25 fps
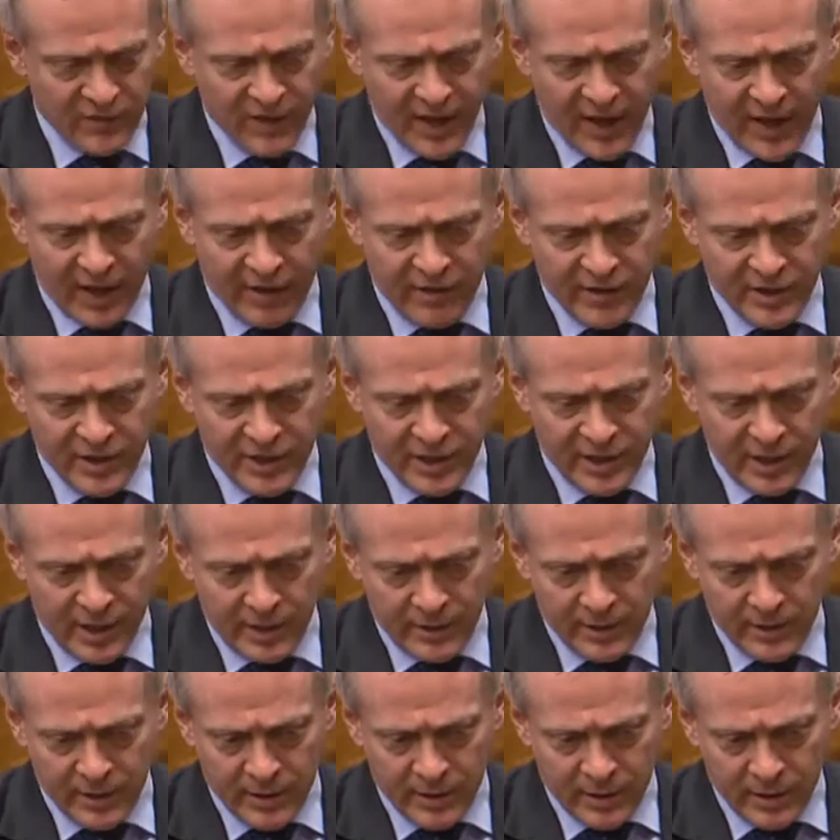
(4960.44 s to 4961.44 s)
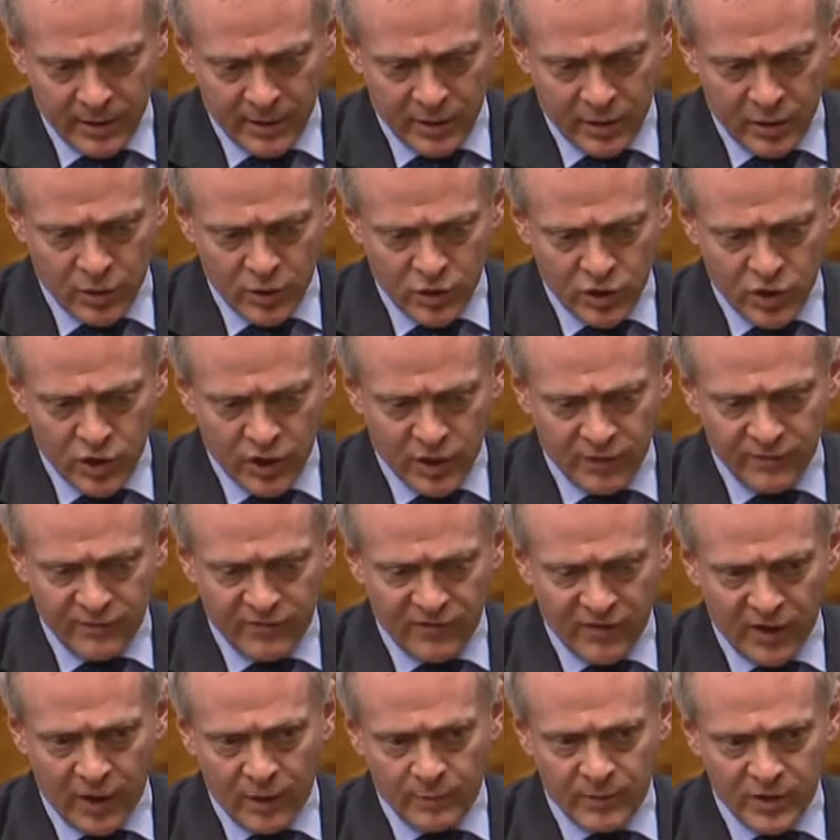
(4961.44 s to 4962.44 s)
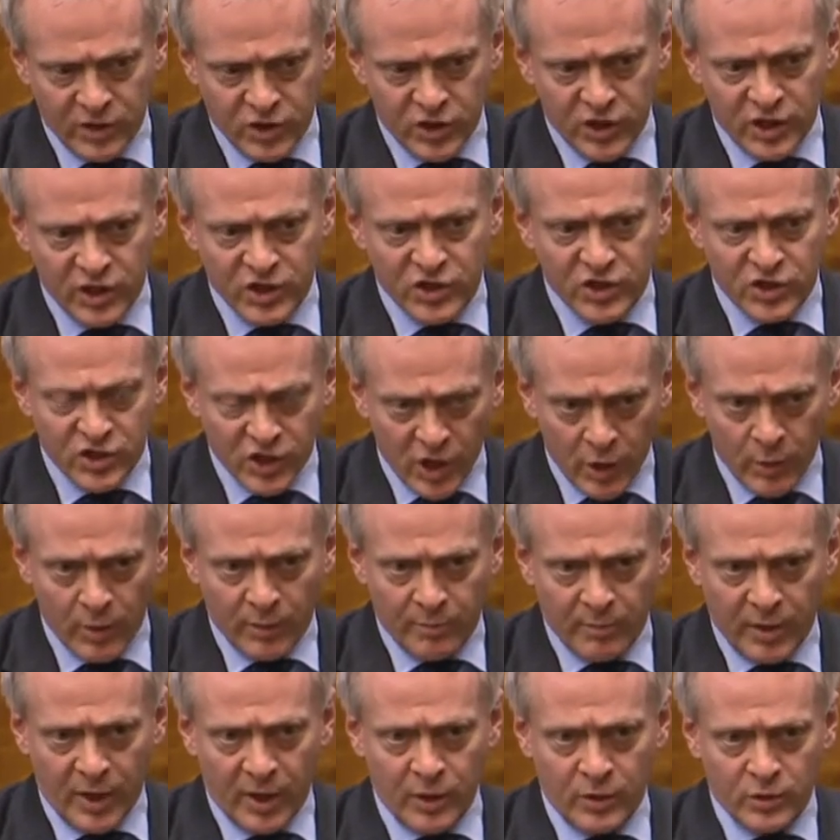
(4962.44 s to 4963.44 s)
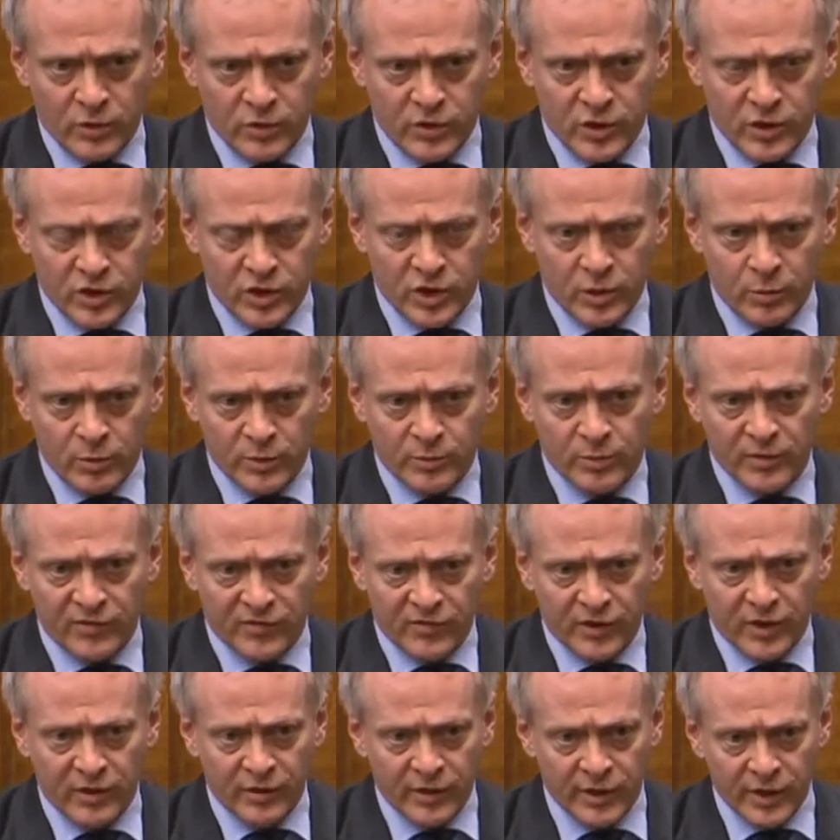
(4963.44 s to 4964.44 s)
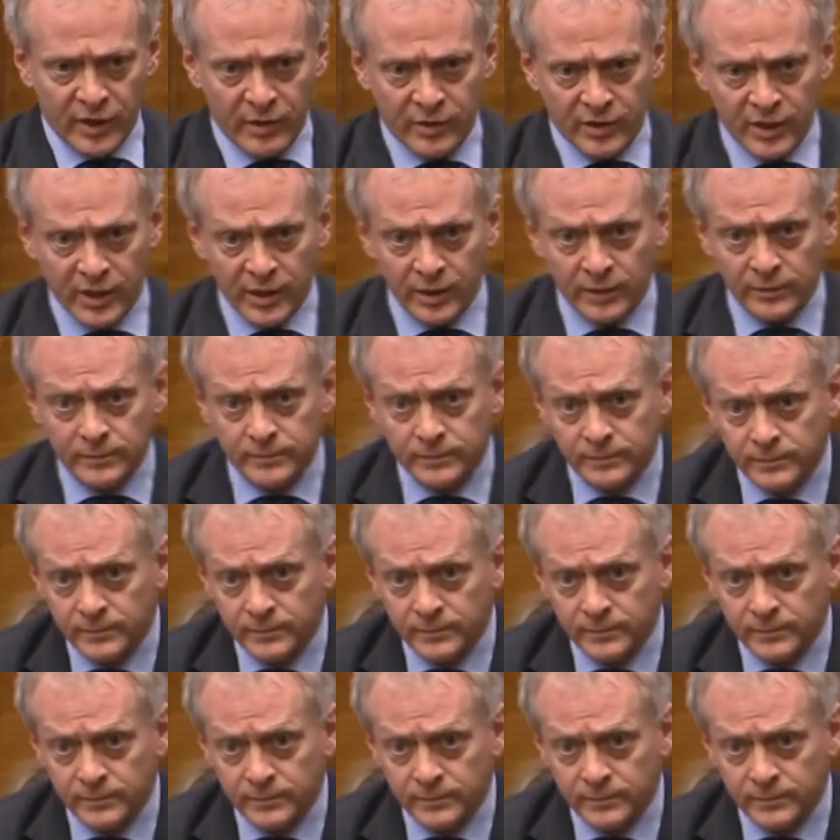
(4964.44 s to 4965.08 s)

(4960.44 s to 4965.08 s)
of clarity, could she confirm that she is so opposed that she would prefer a no deal?